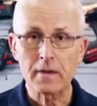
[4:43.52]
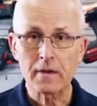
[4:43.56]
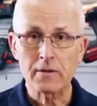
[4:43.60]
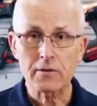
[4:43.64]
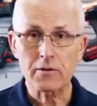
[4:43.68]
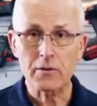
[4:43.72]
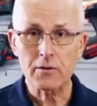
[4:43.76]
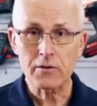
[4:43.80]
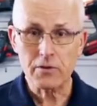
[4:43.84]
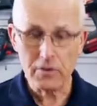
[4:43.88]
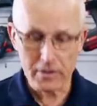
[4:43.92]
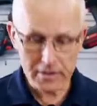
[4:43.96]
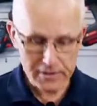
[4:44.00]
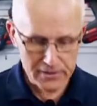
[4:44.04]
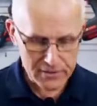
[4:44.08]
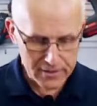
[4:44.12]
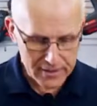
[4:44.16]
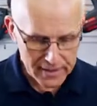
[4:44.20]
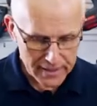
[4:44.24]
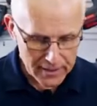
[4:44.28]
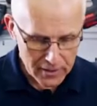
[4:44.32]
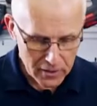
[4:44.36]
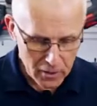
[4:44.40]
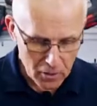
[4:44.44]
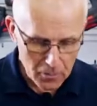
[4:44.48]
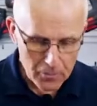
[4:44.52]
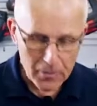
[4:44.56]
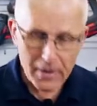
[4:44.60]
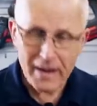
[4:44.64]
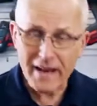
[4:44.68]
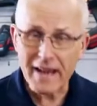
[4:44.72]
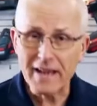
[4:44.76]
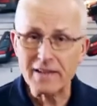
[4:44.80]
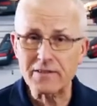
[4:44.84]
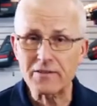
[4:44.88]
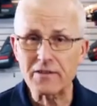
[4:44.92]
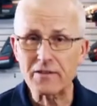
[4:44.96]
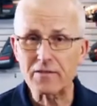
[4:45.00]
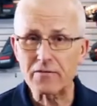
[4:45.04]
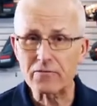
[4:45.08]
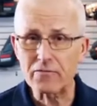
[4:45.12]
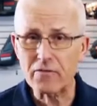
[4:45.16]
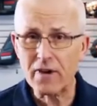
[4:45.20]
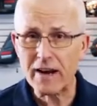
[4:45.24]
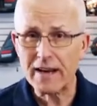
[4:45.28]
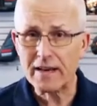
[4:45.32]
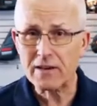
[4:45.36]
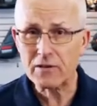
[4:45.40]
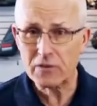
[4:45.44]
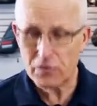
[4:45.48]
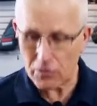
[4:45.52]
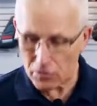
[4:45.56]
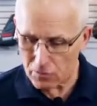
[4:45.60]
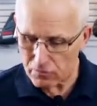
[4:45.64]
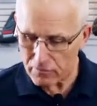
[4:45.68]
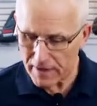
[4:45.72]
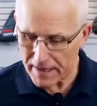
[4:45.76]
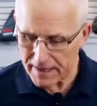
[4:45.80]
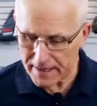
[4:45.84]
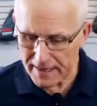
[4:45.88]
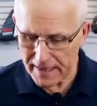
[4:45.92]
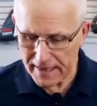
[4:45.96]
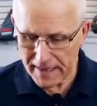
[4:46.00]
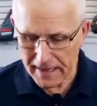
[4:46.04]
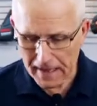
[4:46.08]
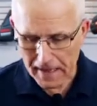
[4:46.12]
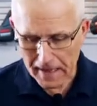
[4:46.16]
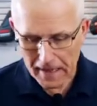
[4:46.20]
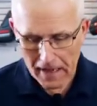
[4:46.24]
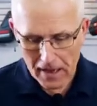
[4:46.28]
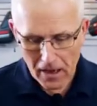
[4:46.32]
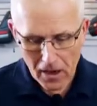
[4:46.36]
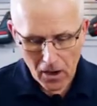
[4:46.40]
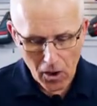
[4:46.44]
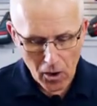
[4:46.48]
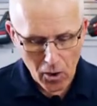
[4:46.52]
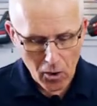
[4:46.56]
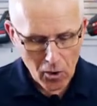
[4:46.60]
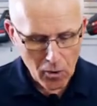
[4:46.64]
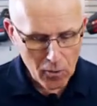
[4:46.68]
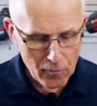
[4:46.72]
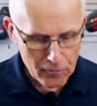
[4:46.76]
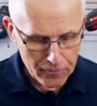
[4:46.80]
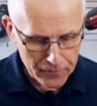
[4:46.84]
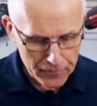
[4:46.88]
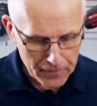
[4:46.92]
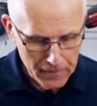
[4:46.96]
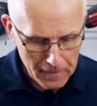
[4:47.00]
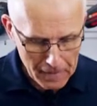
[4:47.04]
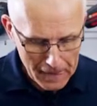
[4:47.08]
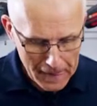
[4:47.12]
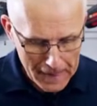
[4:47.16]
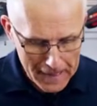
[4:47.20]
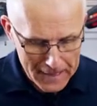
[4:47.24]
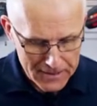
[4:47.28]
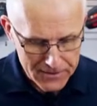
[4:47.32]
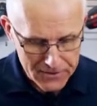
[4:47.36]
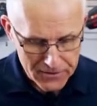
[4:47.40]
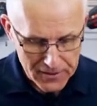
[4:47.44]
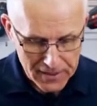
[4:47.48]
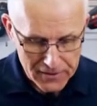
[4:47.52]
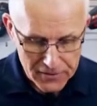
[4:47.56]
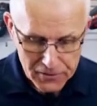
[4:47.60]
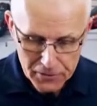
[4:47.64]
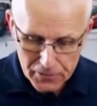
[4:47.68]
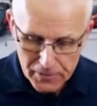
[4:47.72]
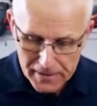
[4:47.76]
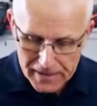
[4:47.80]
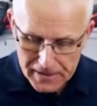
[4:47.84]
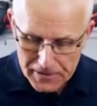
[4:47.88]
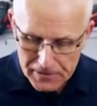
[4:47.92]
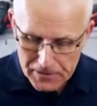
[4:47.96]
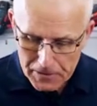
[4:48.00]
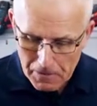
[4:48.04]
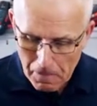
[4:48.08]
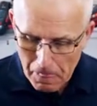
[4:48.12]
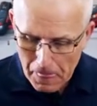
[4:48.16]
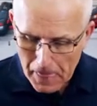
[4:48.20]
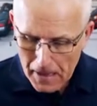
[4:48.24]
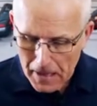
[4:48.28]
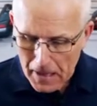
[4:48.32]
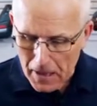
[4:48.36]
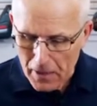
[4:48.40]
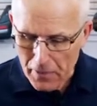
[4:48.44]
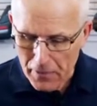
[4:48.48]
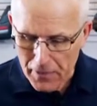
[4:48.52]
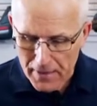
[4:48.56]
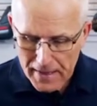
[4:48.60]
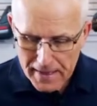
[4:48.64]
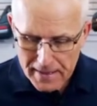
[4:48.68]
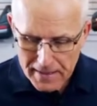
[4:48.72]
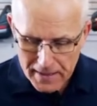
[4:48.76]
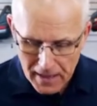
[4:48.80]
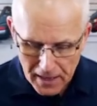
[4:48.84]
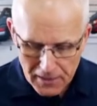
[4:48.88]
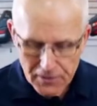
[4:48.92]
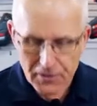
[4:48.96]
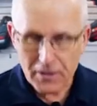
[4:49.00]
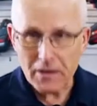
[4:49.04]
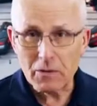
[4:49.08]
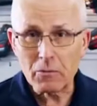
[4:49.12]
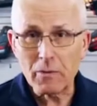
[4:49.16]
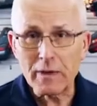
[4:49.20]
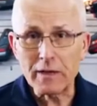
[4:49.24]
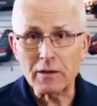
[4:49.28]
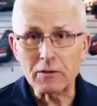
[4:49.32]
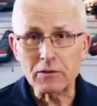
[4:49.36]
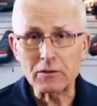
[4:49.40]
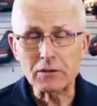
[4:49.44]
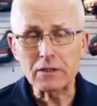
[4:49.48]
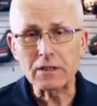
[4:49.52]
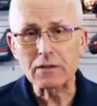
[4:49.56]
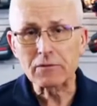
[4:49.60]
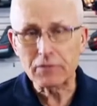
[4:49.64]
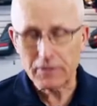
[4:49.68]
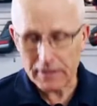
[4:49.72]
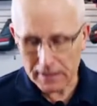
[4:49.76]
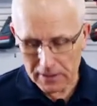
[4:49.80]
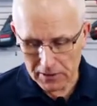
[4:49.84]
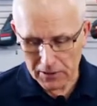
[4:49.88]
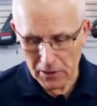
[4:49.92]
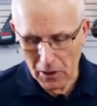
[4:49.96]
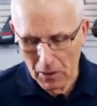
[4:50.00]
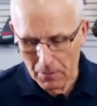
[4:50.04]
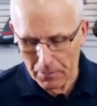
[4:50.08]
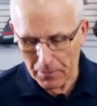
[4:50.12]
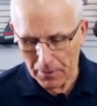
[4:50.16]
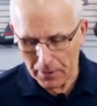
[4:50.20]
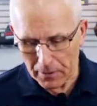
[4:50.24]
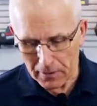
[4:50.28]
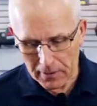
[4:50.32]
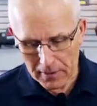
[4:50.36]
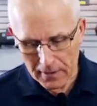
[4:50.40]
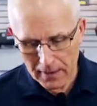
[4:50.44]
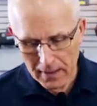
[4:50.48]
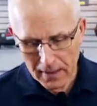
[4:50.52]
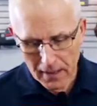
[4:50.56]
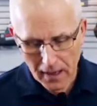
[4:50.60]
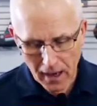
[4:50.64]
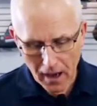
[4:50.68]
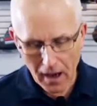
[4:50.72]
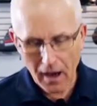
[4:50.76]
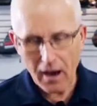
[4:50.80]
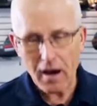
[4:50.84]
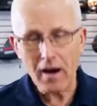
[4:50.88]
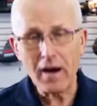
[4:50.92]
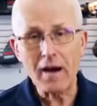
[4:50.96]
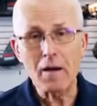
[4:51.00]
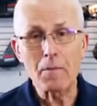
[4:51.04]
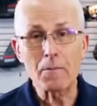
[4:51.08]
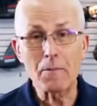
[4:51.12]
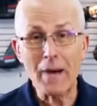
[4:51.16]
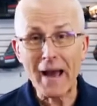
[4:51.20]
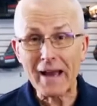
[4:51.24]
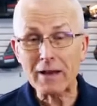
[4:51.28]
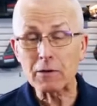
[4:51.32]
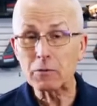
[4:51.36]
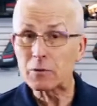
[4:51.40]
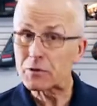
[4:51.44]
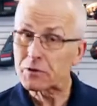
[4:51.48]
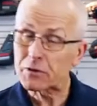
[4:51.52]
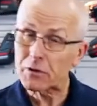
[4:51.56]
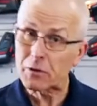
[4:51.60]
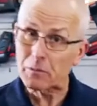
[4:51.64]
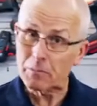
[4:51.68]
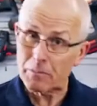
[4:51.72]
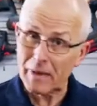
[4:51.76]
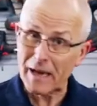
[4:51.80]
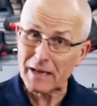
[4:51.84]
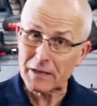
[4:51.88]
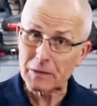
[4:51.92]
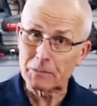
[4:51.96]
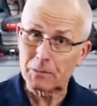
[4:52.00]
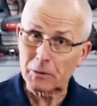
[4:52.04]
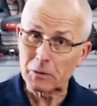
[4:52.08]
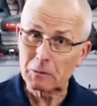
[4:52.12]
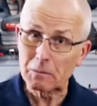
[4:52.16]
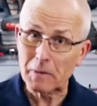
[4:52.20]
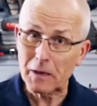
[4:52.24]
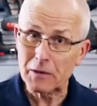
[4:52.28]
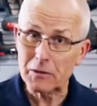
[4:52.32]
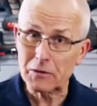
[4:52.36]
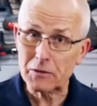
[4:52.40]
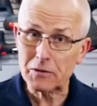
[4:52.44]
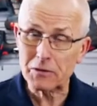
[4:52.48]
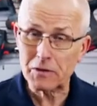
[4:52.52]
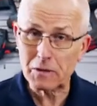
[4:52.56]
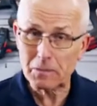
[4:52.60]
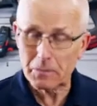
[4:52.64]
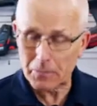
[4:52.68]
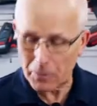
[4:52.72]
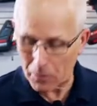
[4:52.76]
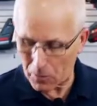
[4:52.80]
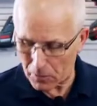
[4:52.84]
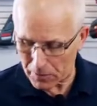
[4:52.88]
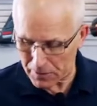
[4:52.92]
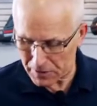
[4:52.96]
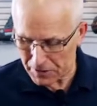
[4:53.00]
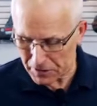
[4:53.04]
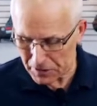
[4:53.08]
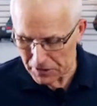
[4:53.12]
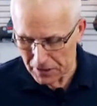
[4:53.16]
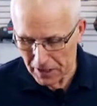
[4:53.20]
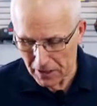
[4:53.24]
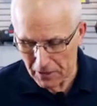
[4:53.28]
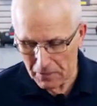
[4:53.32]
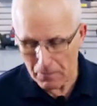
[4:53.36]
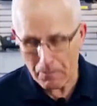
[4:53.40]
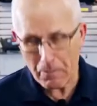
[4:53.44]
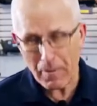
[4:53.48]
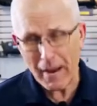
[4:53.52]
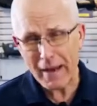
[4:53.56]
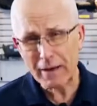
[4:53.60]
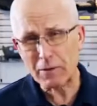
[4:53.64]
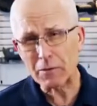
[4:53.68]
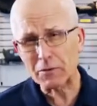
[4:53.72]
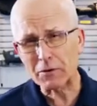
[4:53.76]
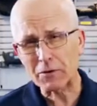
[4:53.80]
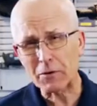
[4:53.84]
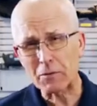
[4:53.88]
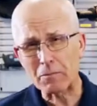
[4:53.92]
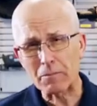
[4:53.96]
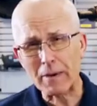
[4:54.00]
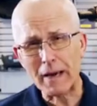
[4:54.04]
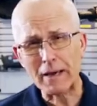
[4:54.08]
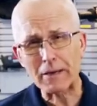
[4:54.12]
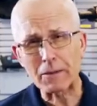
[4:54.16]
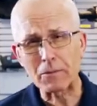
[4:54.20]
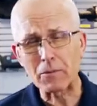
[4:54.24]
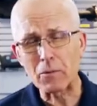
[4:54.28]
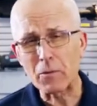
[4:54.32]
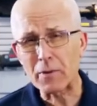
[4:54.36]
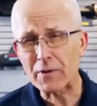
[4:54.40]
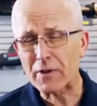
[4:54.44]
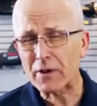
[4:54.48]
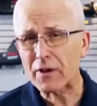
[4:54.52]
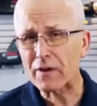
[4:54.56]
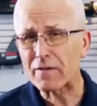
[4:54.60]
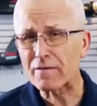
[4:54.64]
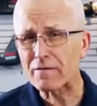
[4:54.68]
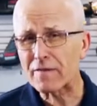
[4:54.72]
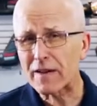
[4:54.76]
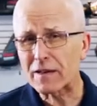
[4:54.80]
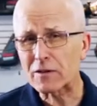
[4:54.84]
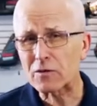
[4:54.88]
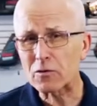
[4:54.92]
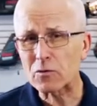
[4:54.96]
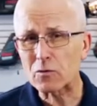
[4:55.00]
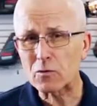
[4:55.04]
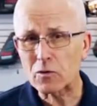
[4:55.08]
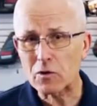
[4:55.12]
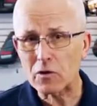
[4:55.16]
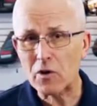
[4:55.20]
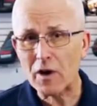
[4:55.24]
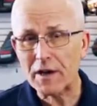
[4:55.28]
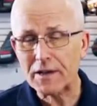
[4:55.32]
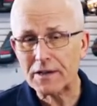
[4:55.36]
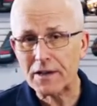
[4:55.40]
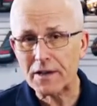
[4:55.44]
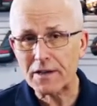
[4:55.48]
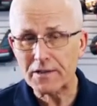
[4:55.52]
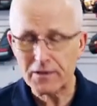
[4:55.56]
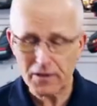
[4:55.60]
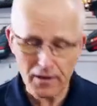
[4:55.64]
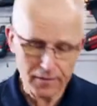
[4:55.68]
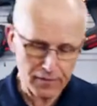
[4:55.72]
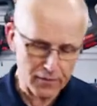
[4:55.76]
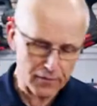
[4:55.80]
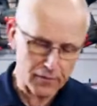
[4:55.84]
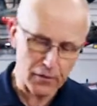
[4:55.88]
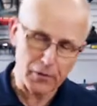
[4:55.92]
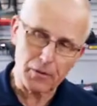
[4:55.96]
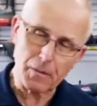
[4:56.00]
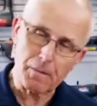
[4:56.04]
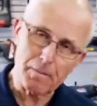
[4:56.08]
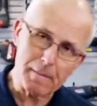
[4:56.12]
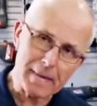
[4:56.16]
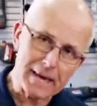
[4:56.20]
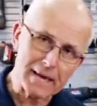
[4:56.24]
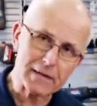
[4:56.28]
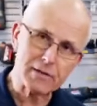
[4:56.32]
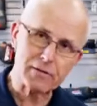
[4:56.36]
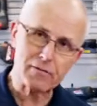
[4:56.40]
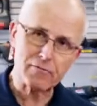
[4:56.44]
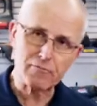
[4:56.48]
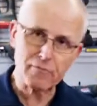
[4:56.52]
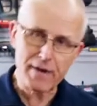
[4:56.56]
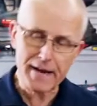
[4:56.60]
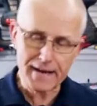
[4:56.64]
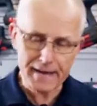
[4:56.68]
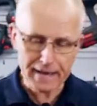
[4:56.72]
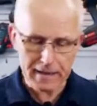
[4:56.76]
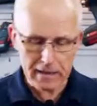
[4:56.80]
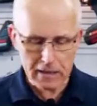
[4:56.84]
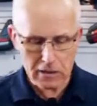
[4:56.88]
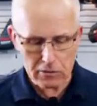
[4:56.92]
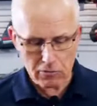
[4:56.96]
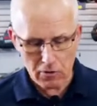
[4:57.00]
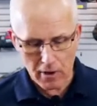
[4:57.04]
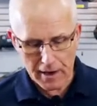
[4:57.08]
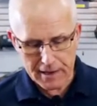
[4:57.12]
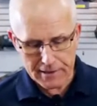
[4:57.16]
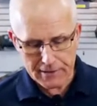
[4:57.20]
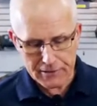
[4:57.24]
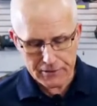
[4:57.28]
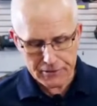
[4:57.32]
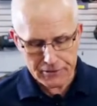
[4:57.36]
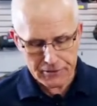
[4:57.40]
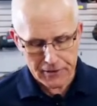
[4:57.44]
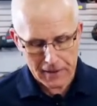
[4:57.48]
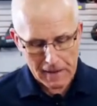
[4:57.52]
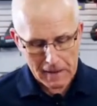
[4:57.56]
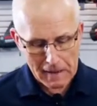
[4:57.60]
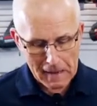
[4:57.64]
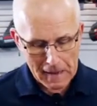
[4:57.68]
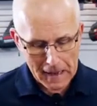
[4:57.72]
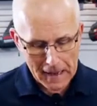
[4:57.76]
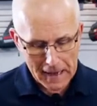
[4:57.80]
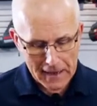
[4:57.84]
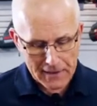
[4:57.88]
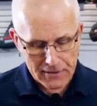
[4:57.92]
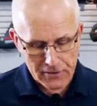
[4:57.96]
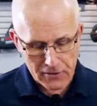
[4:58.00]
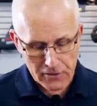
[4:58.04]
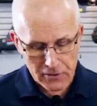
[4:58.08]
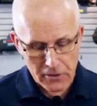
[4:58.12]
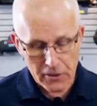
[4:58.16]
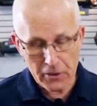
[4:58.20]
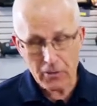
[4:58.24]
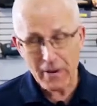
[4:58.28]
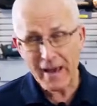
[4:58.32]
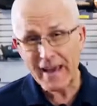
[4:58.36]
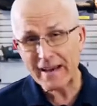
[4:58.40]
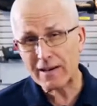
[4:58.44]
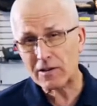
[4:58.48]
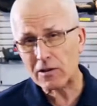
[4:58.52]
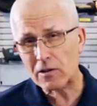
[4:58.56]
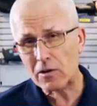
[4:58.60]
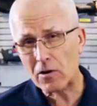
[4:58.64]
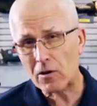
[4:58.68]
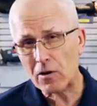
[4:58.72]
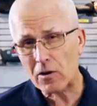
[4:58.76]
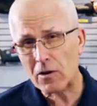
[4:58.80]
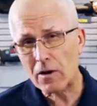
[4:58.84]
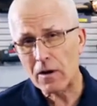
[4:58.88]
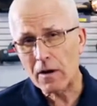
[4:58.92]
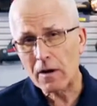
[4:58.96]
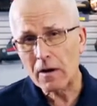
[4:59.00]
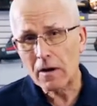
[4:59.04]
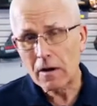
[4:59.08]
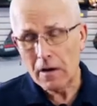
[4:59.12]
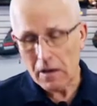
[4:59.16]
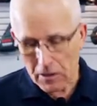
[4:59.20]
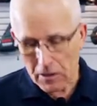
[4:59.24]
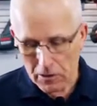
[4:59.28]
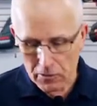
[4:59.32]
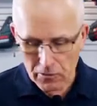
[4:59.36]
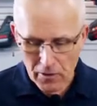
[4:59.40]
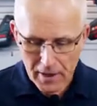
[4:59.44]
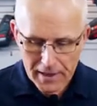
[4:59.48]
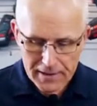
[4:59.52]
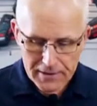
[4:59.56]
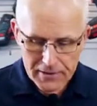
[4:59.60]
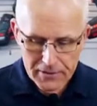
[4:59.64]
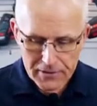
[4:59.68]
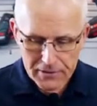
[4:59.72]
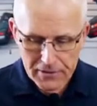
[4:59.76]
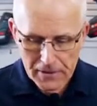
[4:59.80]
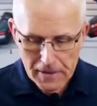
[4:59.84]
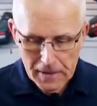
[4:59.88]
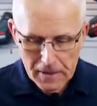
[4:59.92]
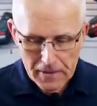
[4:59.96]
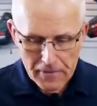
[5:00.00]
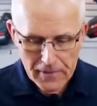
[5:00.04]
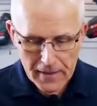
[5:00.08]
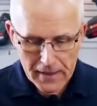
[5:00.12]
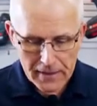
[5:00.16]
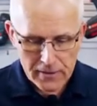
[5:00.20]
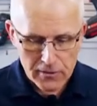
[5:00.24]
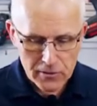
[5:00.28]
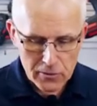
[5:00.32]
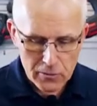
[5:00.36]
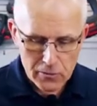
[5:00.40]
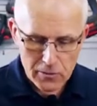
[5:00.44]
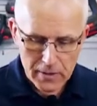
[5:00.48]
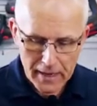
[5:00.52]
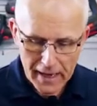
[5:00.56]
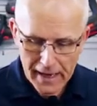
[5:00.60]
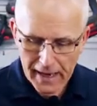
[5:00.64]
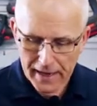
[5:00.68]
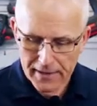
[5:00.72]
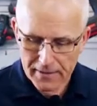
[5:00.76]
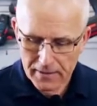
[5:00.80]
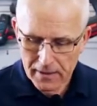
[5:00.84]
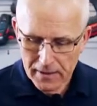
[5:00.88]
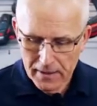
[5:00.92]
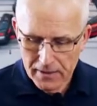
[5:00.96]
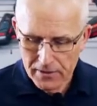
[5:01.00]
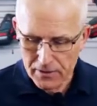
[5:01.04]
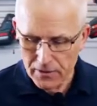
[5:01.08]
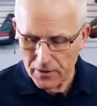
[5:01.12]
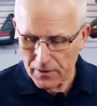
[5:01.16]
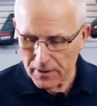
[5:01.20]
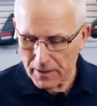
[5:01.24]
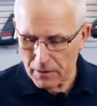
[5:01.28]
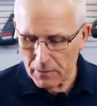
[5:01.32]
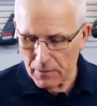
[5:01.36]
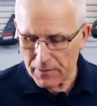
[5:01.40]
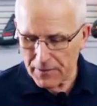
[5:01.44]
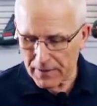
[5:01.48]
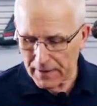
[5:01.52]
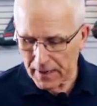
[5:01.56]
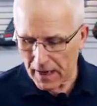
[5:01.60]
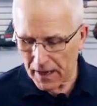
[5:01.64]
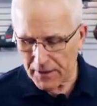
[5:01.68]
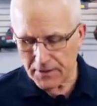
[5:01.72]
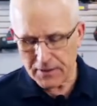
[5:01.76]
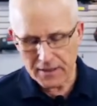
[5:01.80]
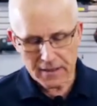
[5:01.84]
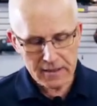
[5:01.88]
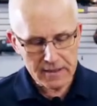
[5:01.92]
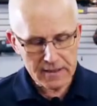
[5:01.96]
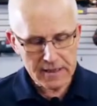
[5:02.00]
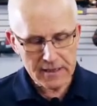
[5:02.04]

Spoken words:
So as you can see, a comprehensive range already of accessories. The cutting wheels, for example, are backwards compatible, most important to note, backwards compatible with a conventional grinder. So if you've got a mix of regular grinders and the new X-Lock grinders, then you can, certainly with the cutting